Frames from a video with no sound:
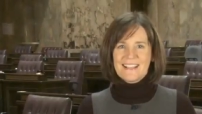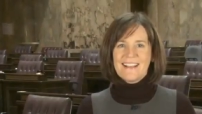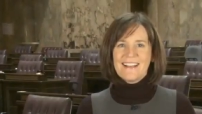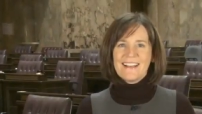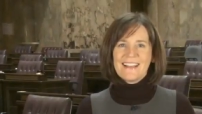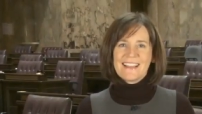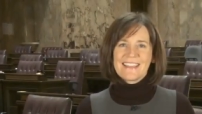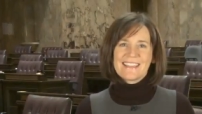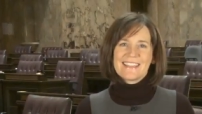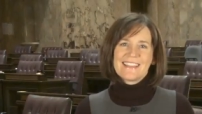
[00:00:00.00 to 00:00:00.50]

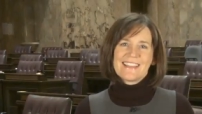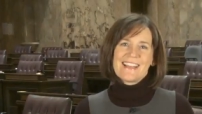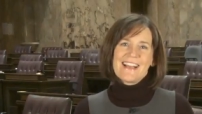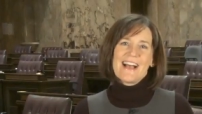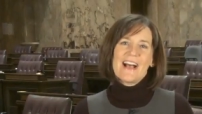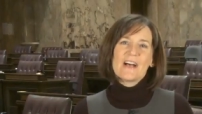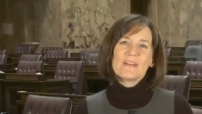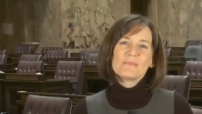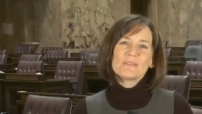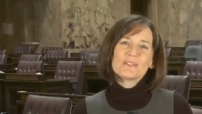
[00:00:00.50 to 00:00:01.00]
Hi,
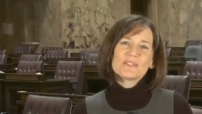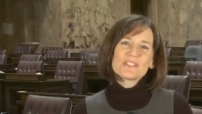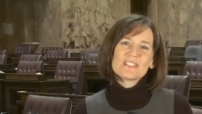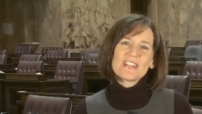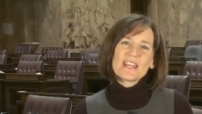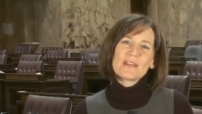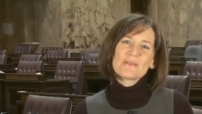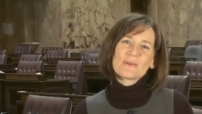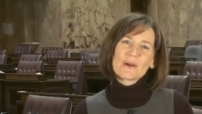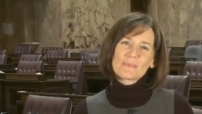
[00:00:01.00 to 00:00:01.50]
I'm your
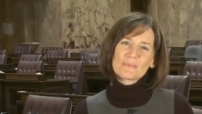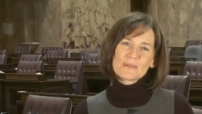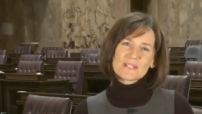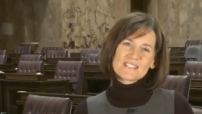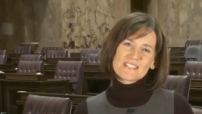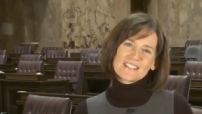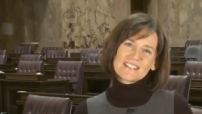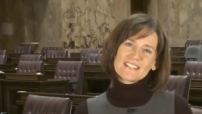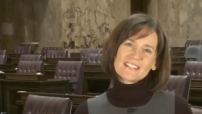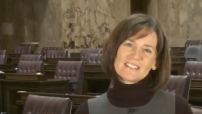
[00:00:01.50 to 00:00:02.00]
State
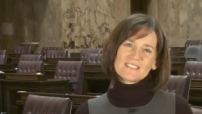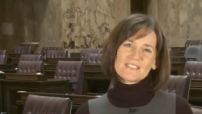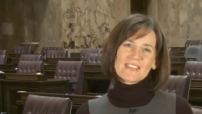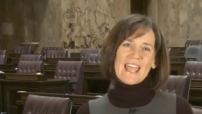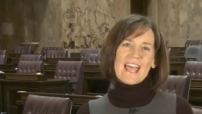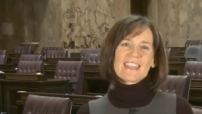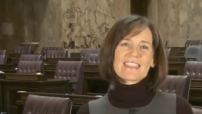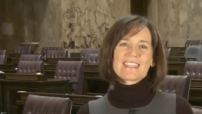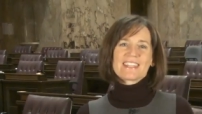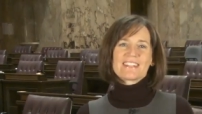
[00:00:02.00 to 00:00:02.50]
Representative
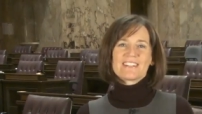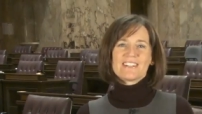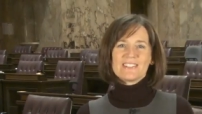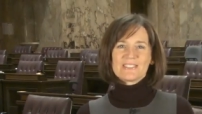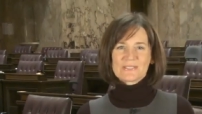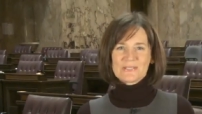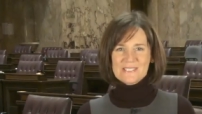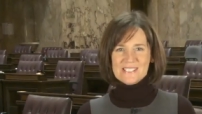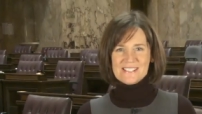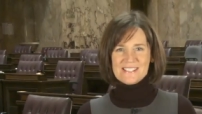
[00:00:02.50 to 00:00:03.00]
Kathy
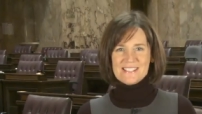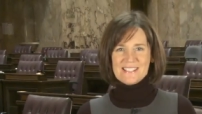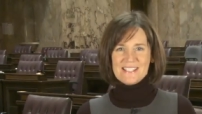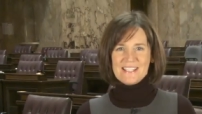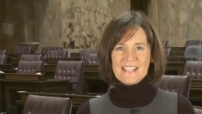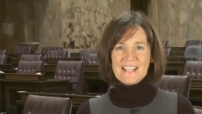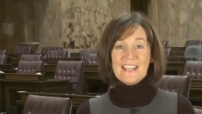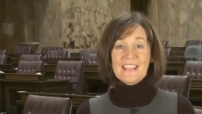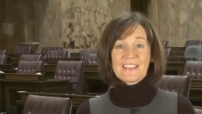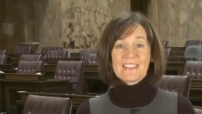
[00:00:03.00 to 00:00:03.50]
Dahlquist.
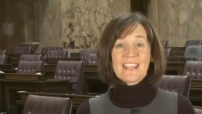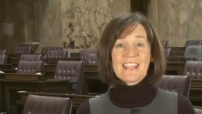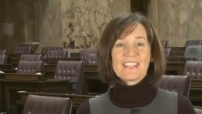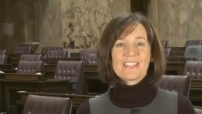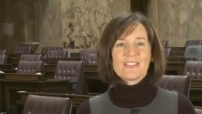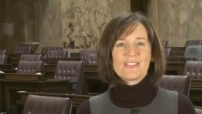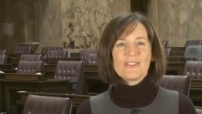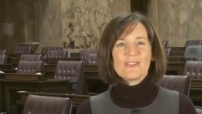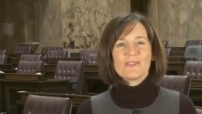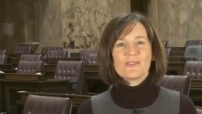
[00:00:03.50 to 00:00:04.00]

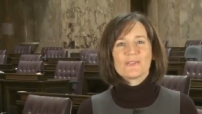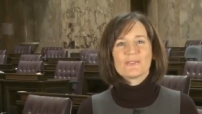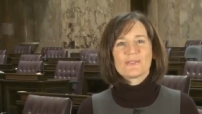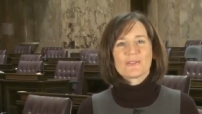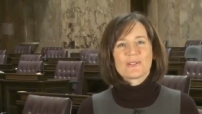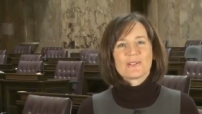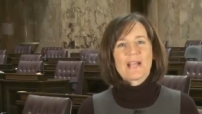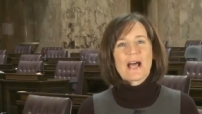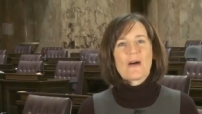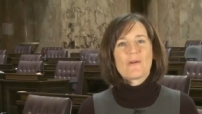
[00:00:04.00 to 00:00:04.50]
Thank you
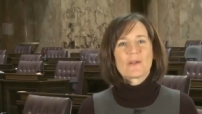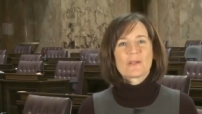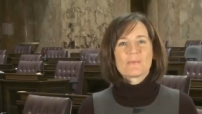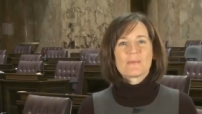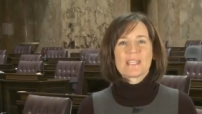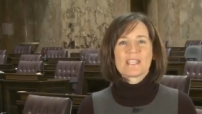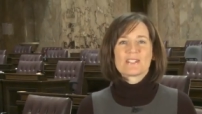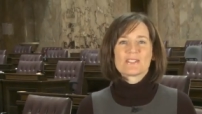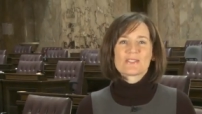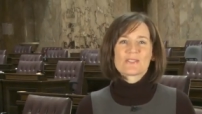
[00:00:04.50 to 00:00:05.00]
for allowing
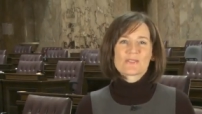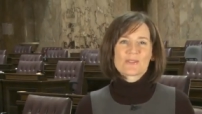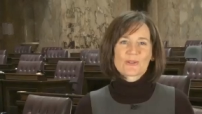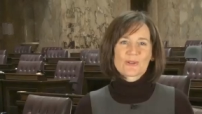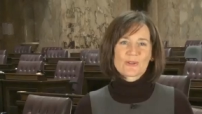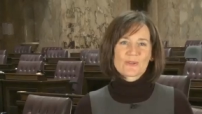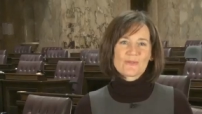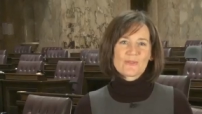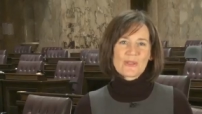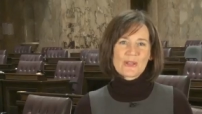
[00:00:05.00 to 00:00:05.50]
me to
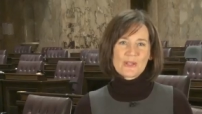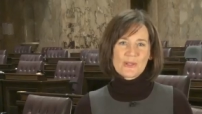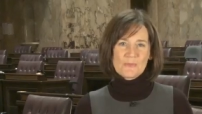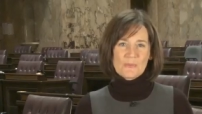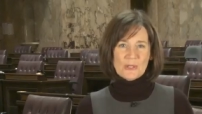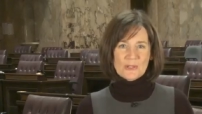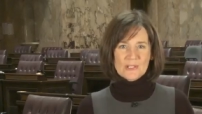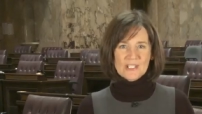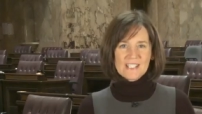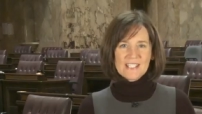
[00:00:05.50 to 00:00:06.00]
serve the
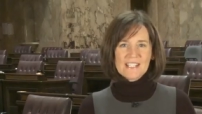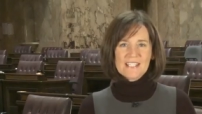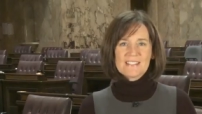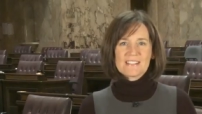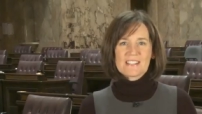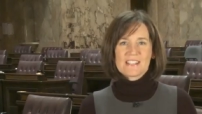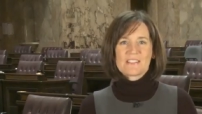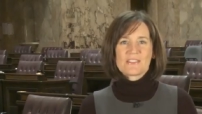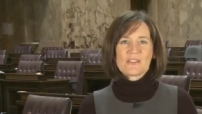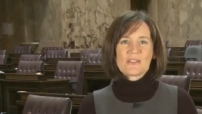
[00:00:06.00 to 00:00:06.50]

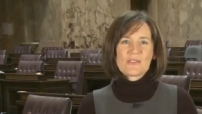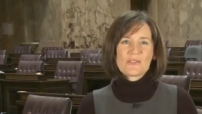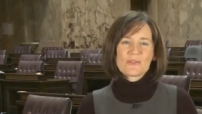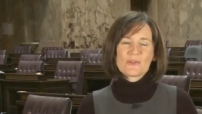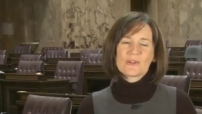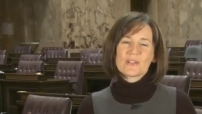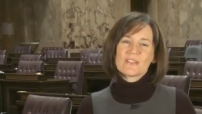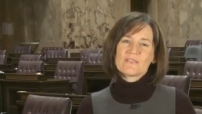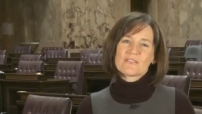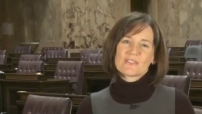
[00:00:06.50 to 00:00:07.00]
communities in the
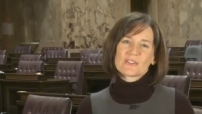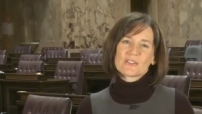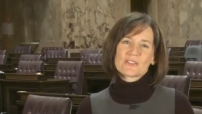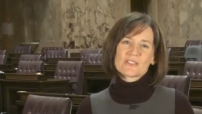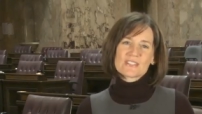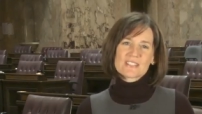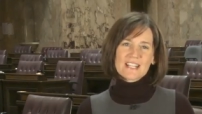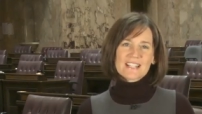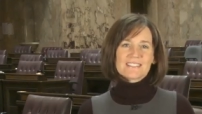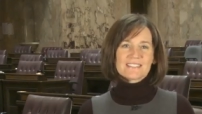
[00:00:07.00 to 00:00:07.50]

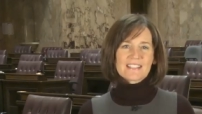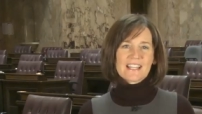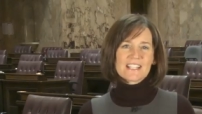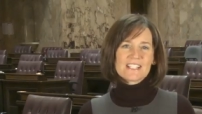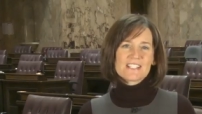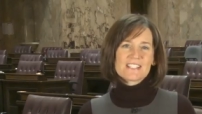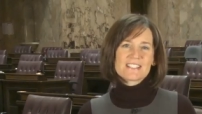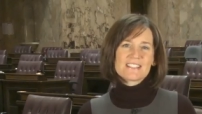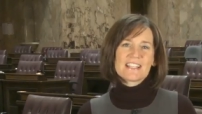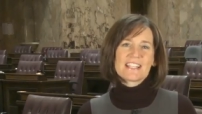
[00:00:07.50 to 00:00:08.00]
31st
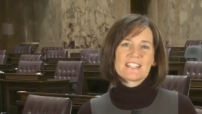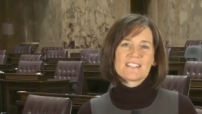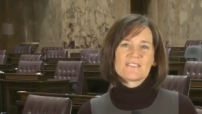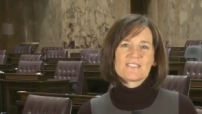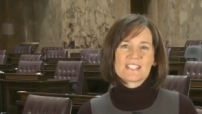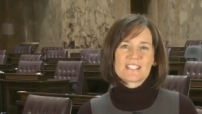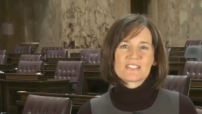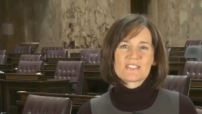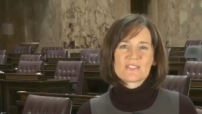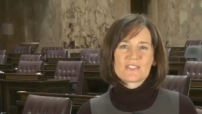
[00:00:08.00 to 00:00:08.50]
Legislative
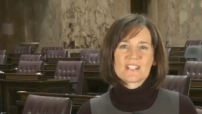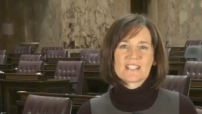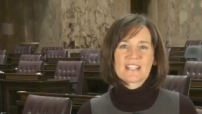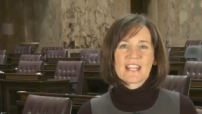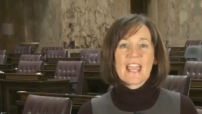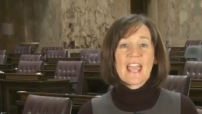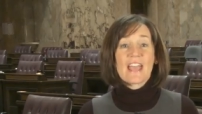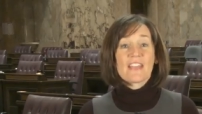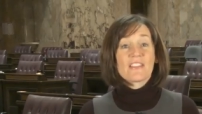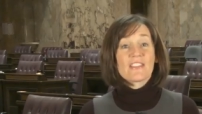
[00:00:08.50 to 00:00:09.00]
District,
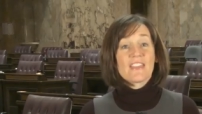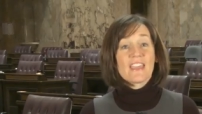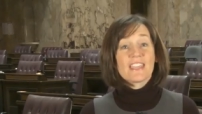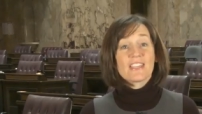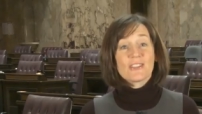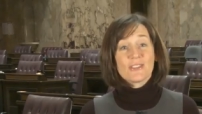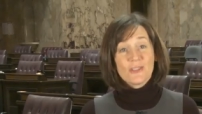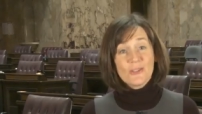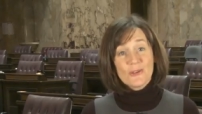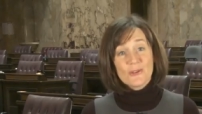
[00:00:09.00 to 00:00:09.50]
and
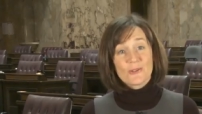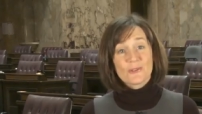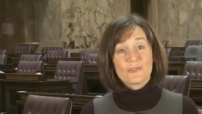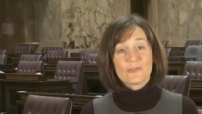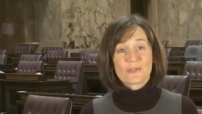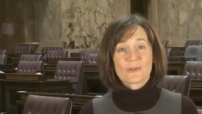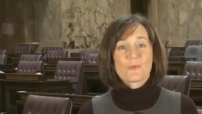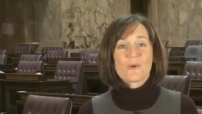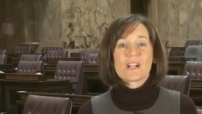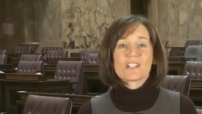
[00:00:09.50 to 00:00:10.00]
thank you
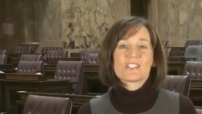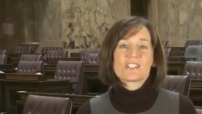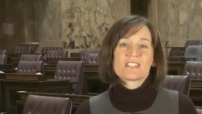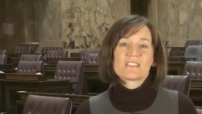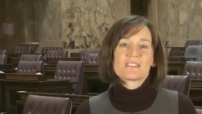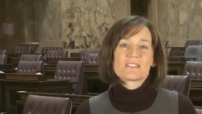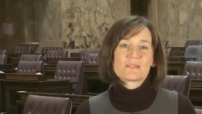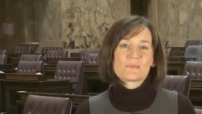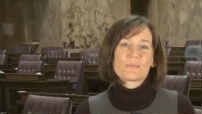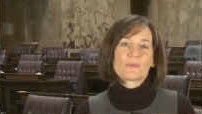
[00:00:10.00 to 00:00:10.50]
for
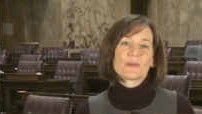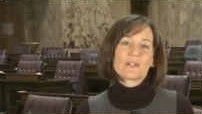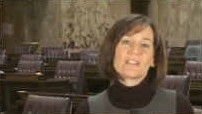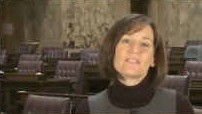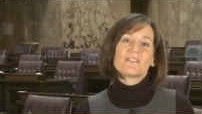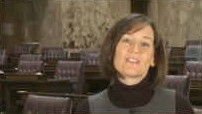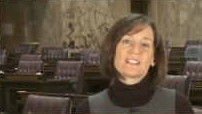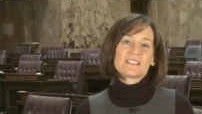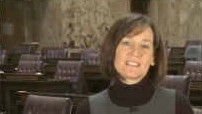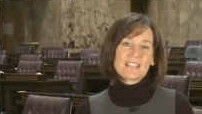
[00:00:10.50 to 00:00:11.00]
watching this
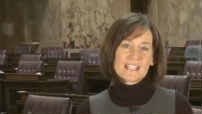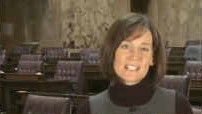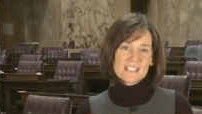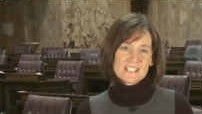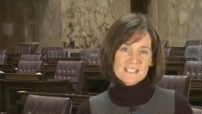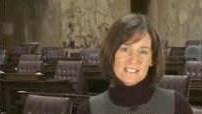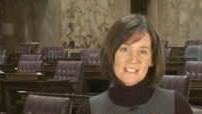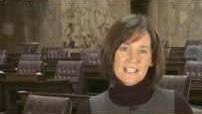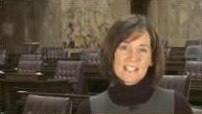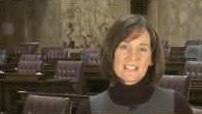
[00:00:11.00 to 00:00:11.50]
brief
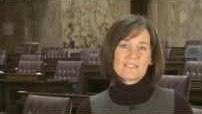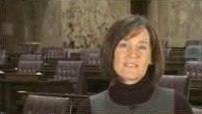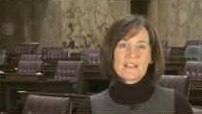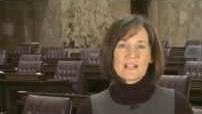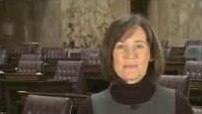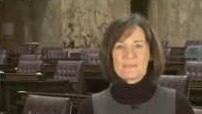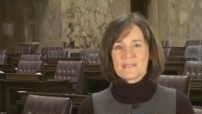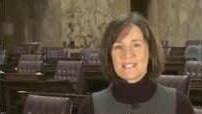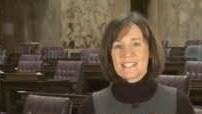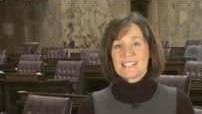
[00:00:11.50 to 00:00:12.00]
legislative
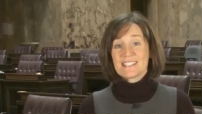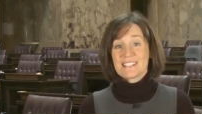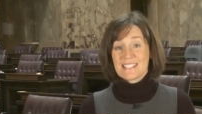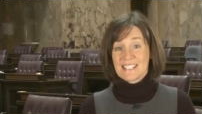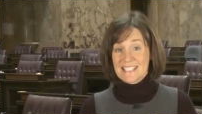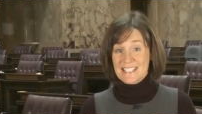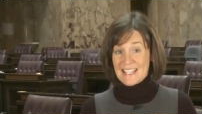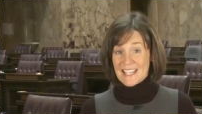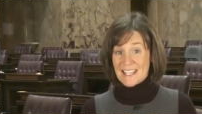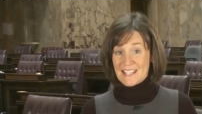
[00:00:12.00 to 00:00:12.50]
update
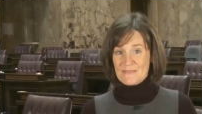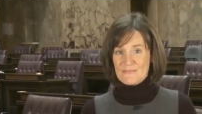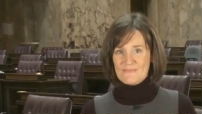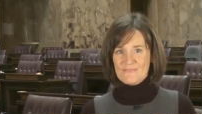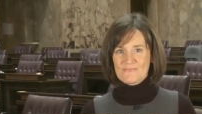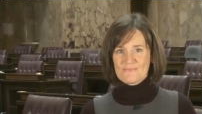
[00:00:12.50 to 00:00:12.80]
today.